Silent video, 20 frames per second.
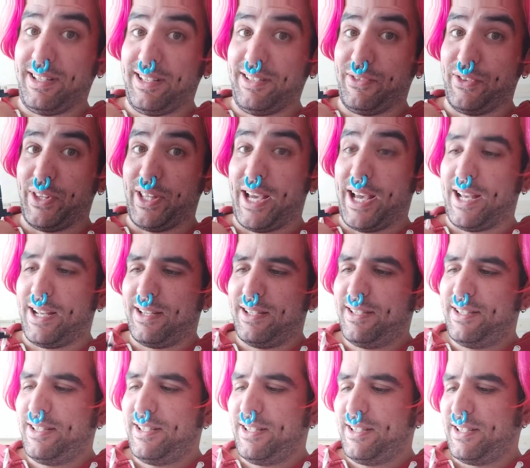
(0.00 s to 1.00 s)
that,
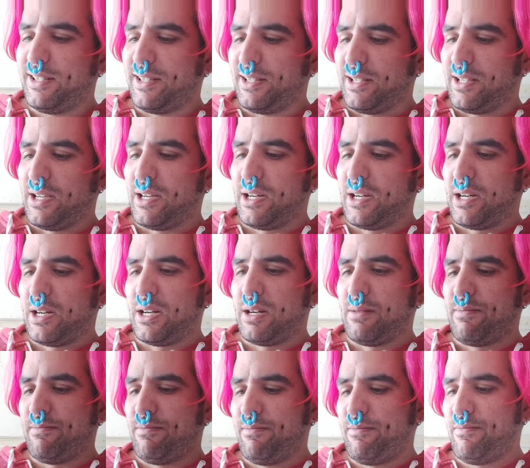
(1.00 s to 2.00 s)

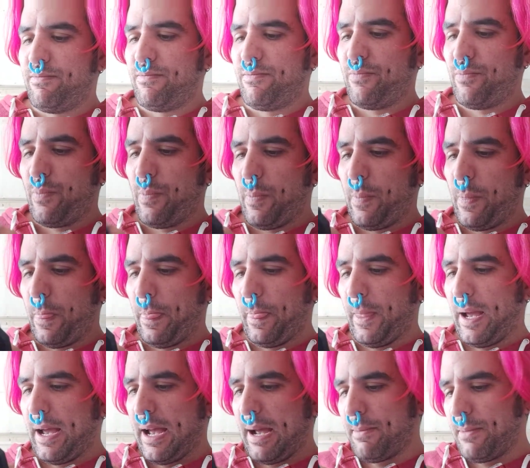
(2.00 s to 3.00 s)

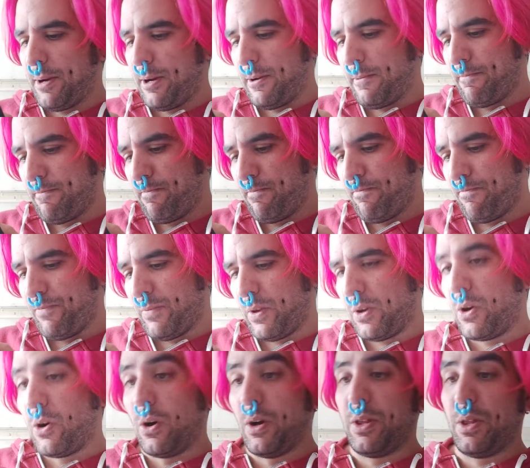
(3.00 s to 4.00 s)
the hammer
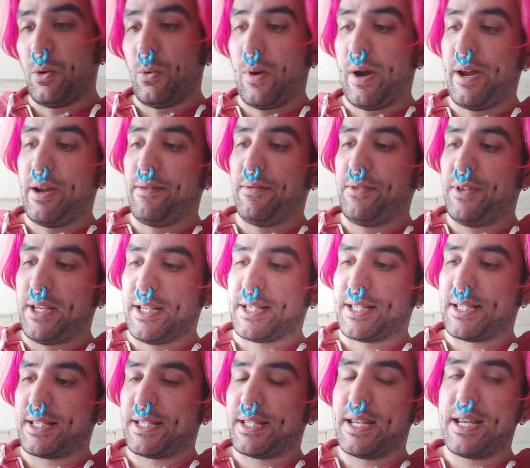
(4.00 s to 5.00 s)
got in the way of
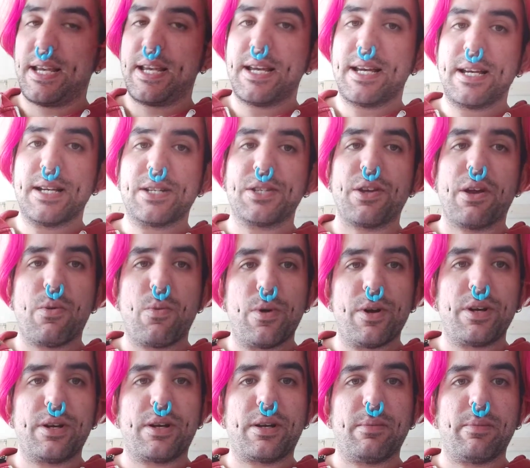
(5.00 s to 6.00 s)
this. So it
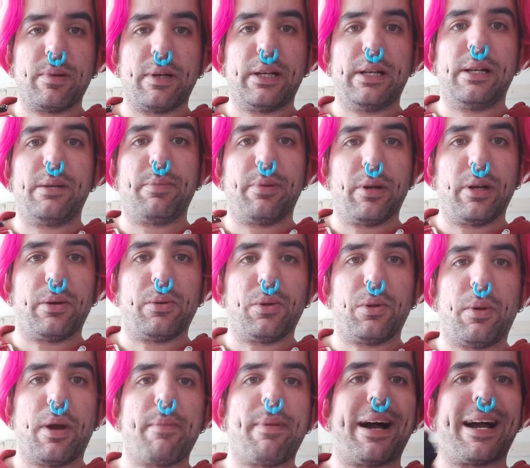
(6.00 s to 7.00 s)
wouldn't completely pull it all the
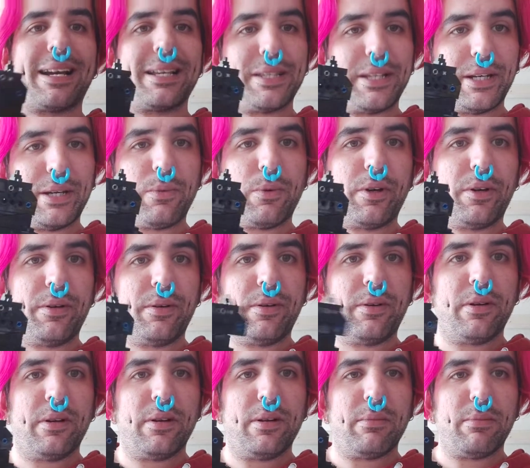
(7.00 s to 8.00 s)
way back, and then it wouldn't
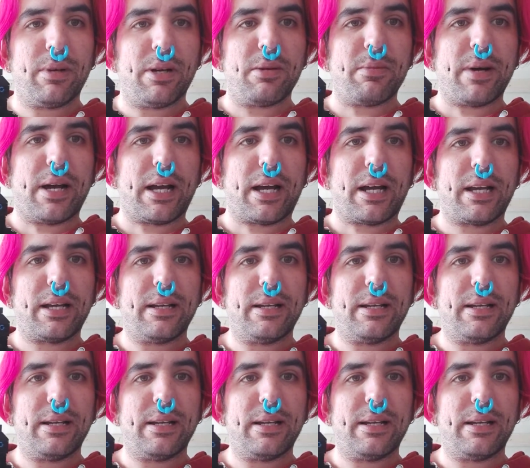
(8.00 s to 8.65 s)
blow back.